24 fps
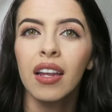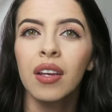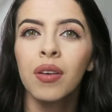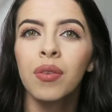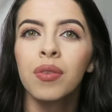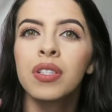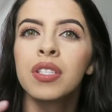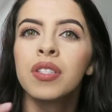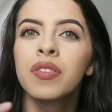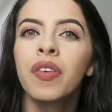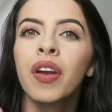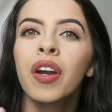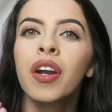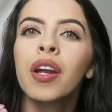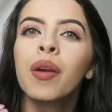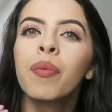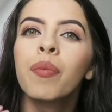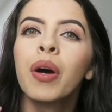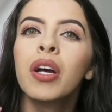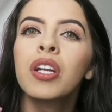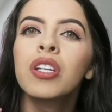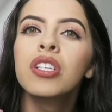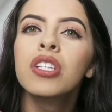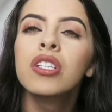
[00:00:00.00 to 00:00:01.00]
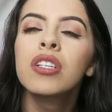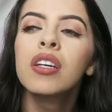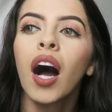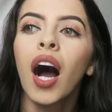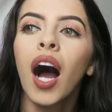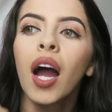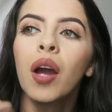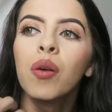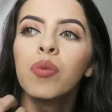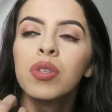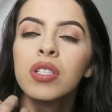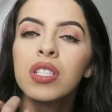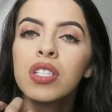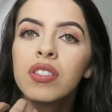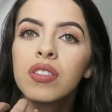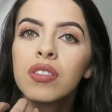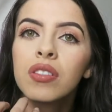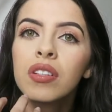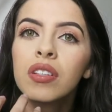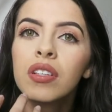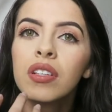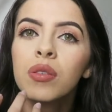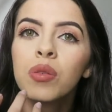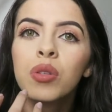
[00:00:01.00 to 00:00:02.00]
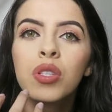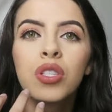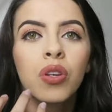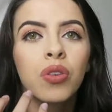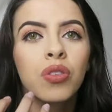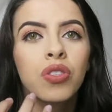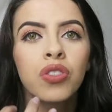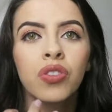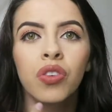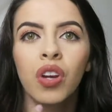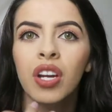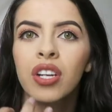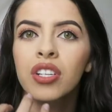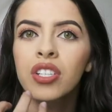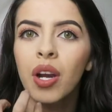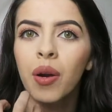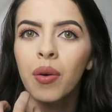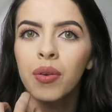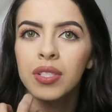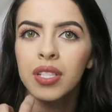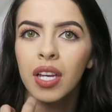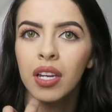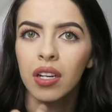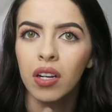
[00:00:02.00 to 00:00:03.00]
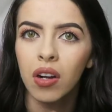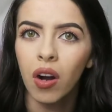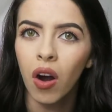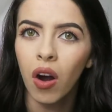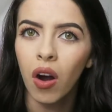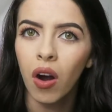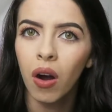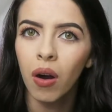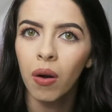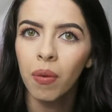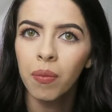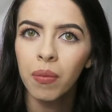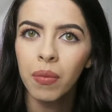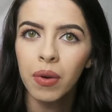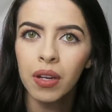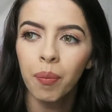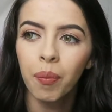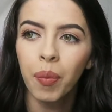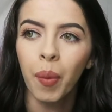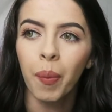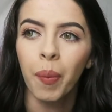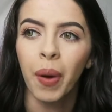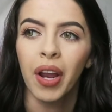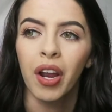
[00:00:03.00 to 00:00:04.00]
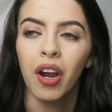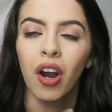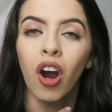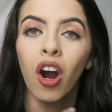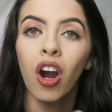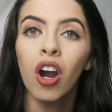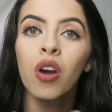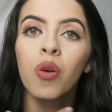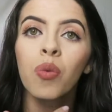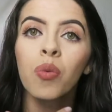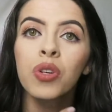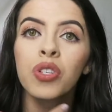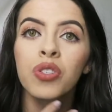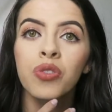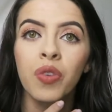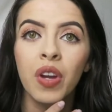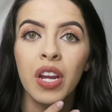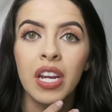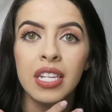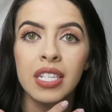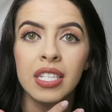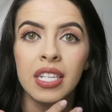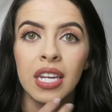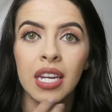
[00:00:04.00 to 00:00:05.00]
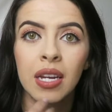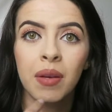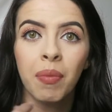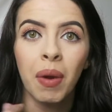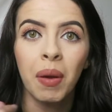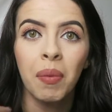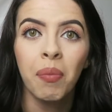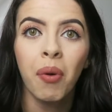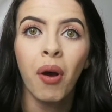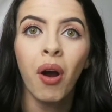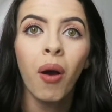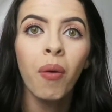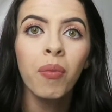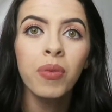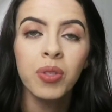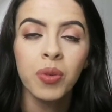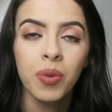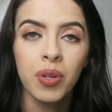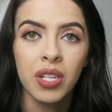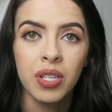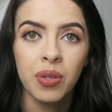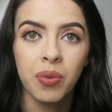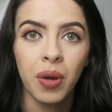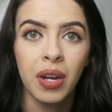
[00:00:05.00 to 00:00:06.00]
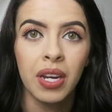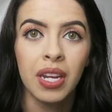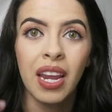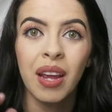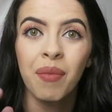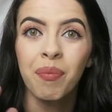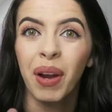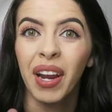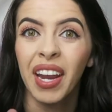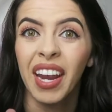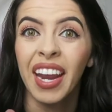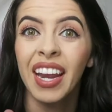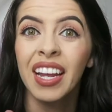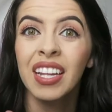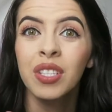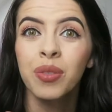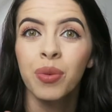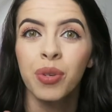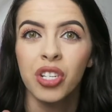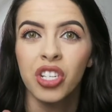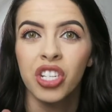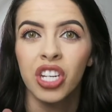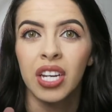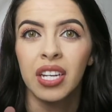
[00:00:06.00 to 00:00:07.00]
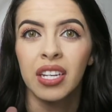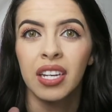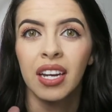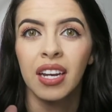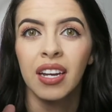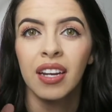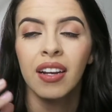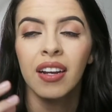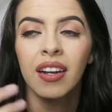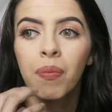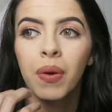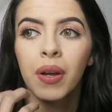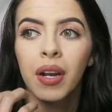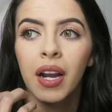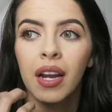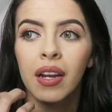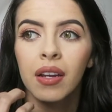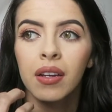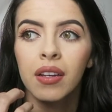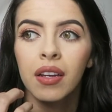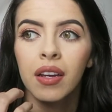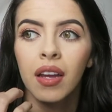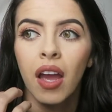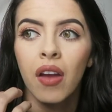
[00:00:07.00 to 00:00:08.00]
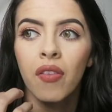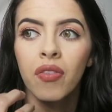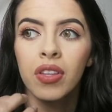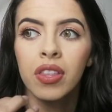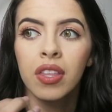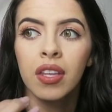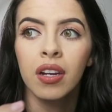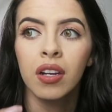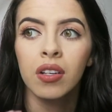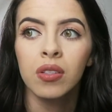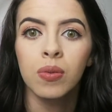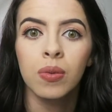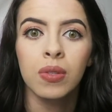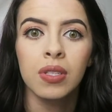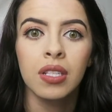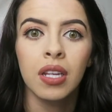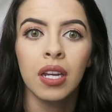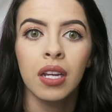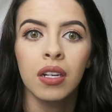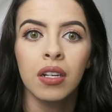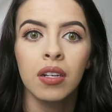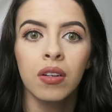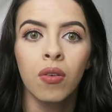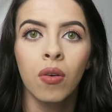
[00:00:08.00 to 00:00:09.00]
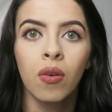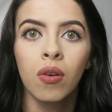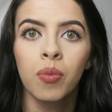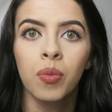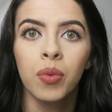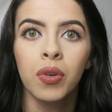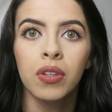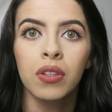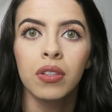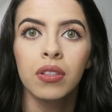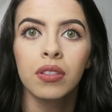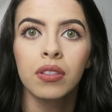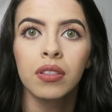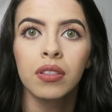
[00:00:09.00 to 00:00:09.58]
It was very much, it was so strange. I was like calm, but my heart was racing, my palms were sweaty, and my hands were shaking, but everything else was like normal.